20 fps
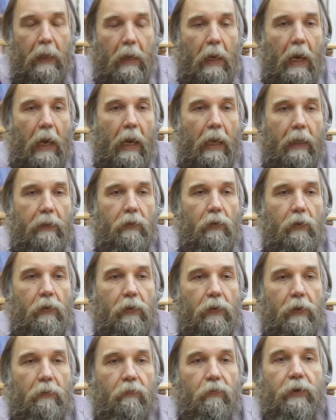
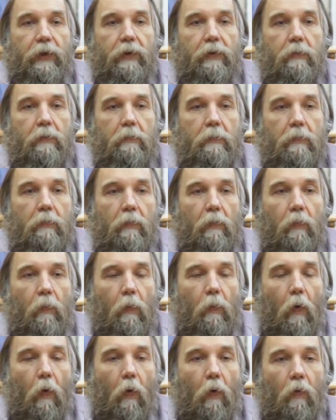and the freedom
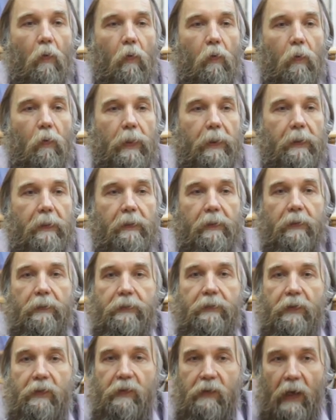of
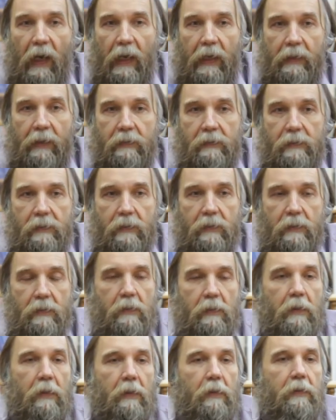the desires,
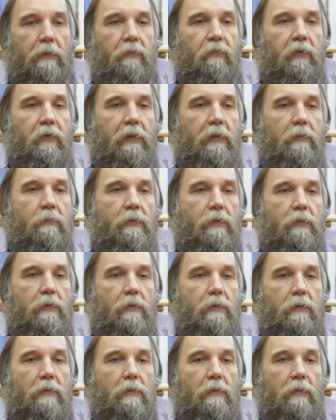the freedom
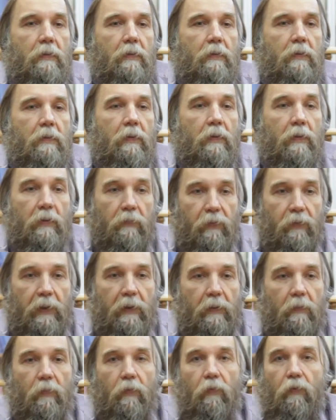
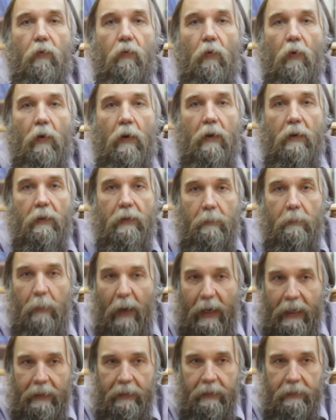for the
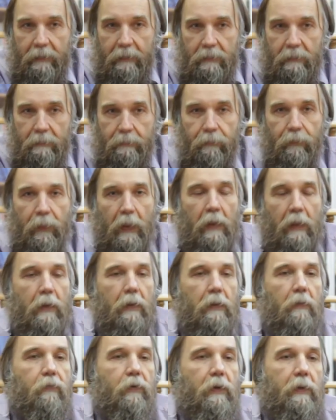body,
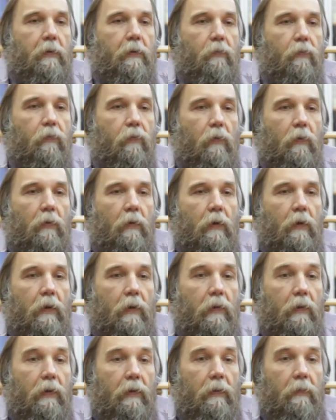the freedom
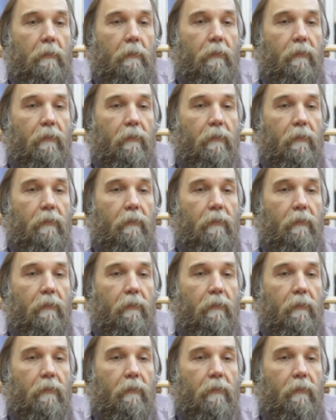for the